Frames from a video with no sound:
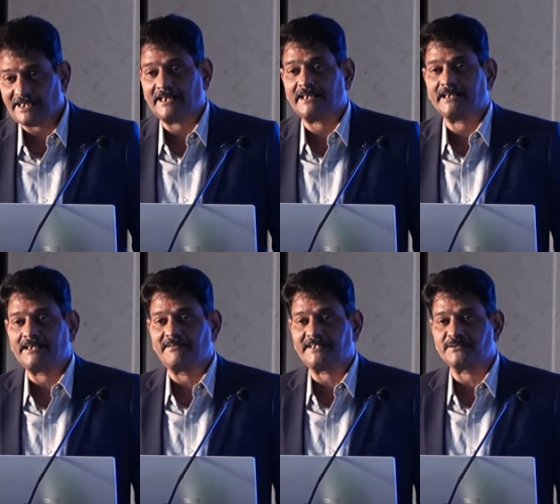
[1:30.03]
and
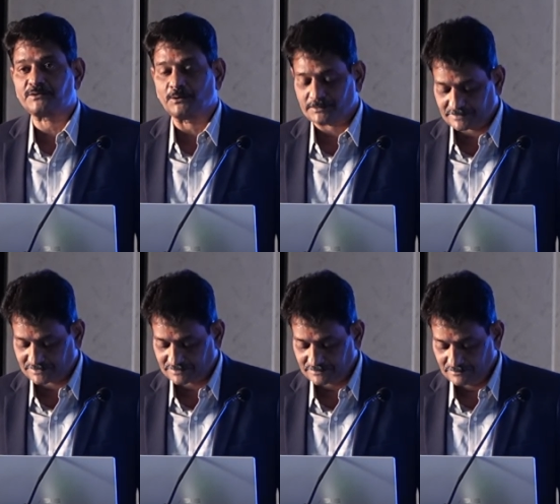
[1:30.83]
innovative
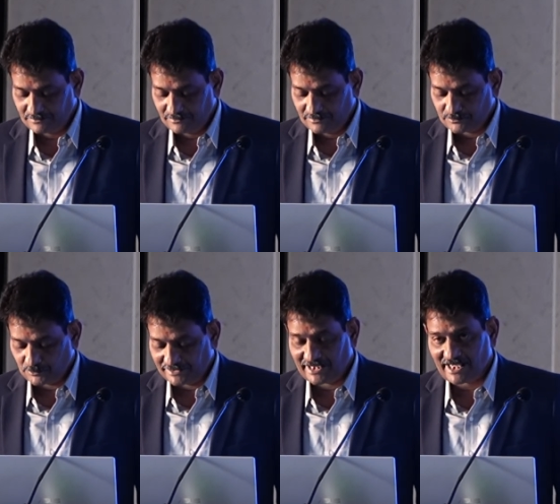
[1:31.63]
sources to
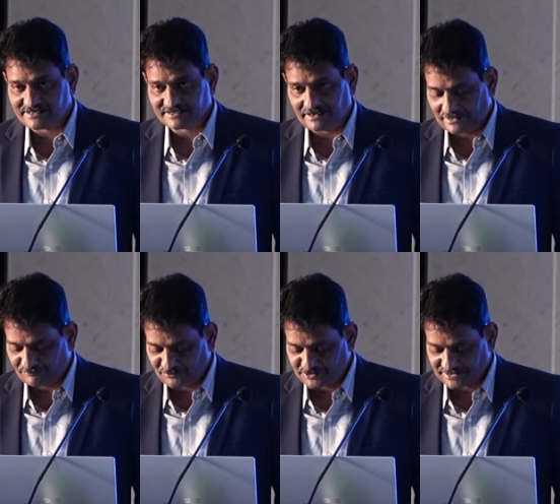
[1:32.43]
enhance the
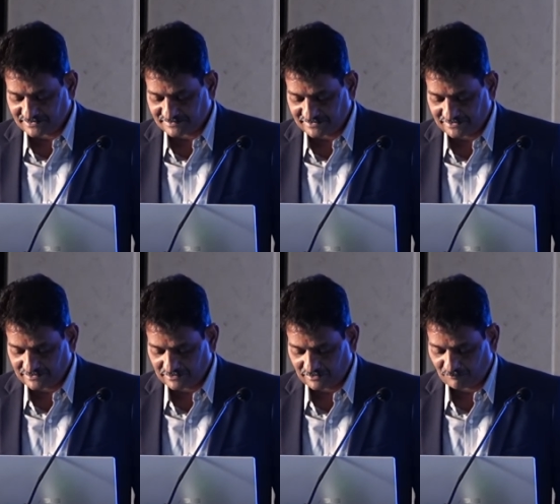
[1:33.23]
efficiency
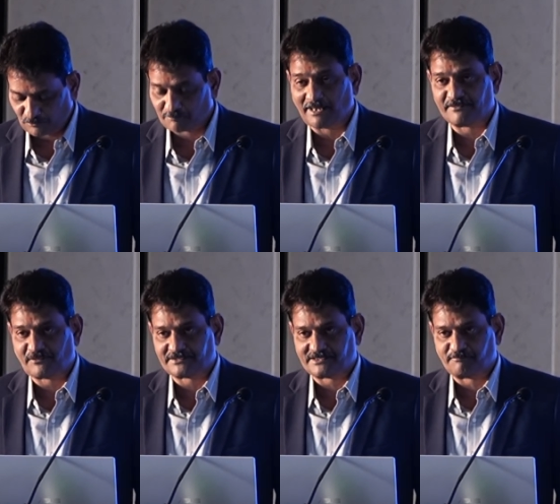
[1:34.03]
of our
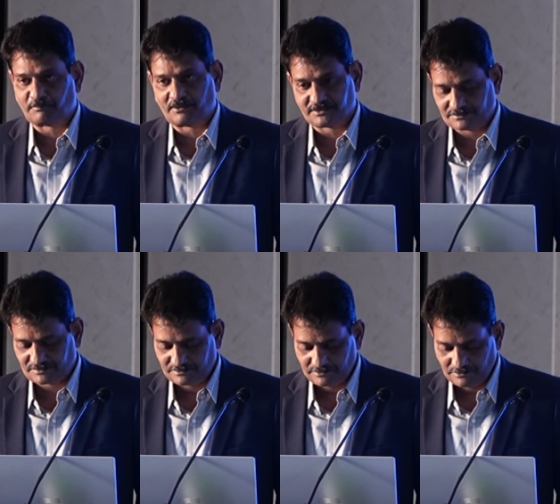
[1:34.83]
manufacturing
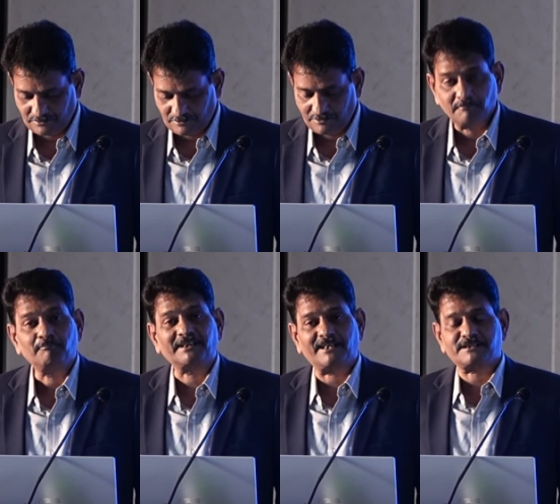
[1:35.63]
process.
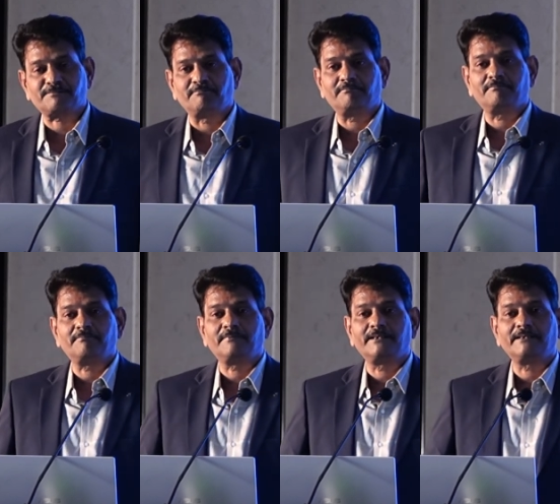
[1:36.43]
Because
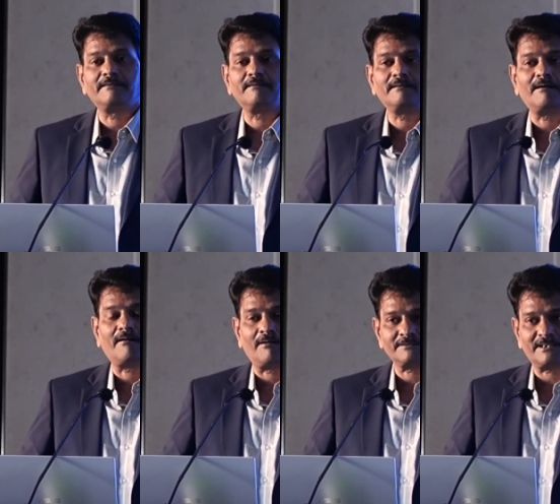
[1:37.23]

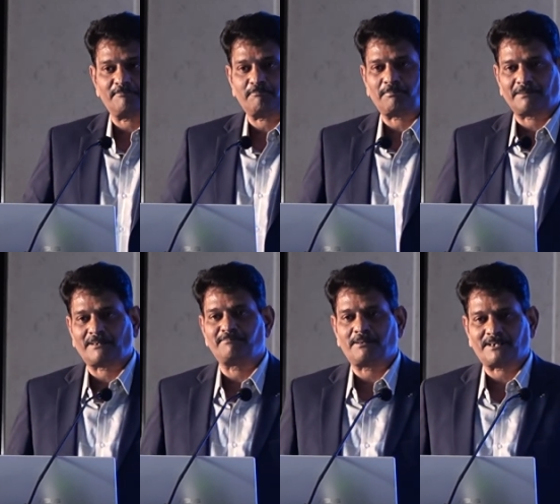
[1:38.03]
on the pulp
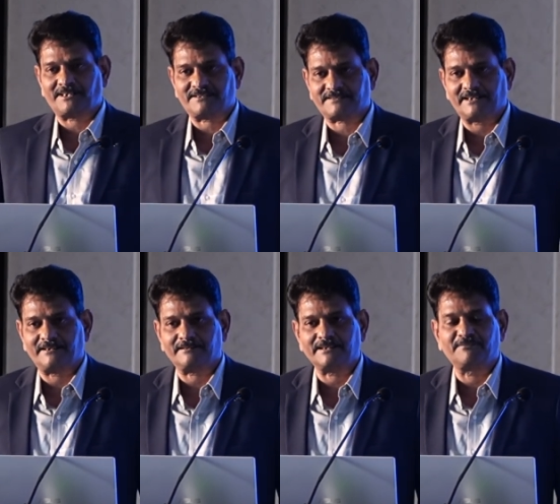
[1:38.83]
and paper
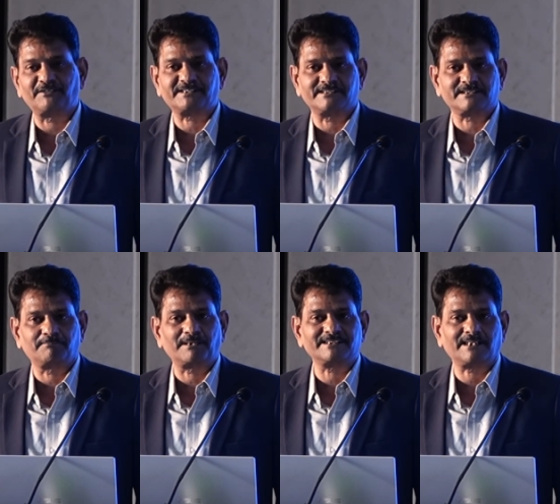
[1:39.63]
industry, the efficiency
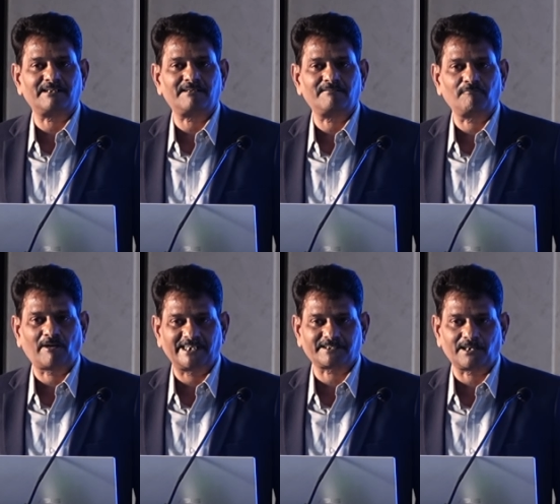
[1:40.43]
plays a
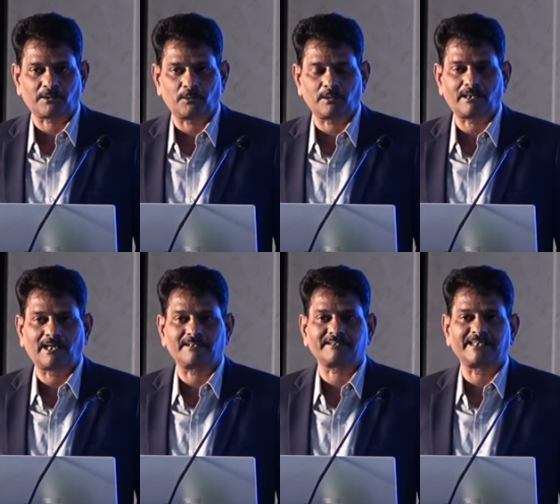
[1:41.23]
vital role
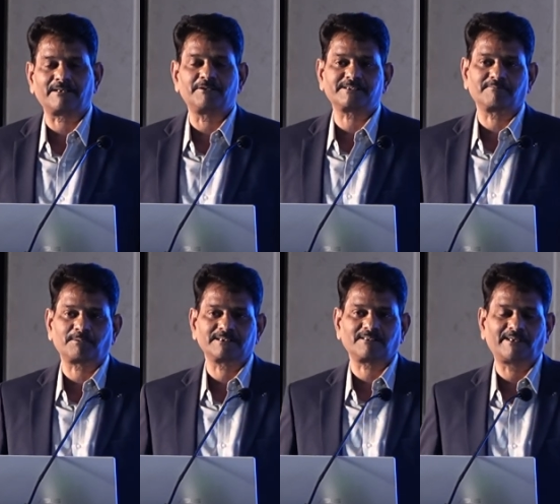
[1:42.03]
and the innovation
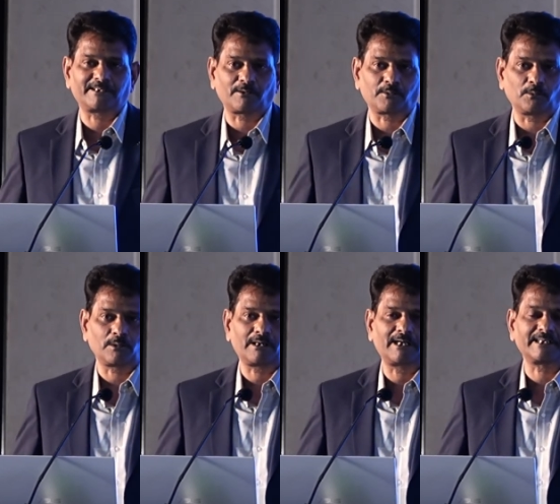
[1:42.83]
plays a vital
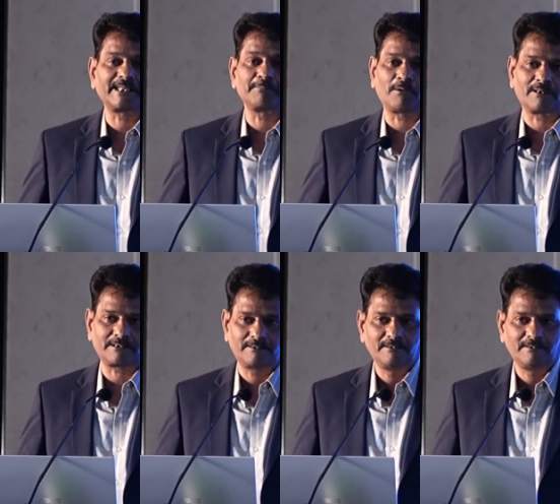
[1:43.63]
role and keep on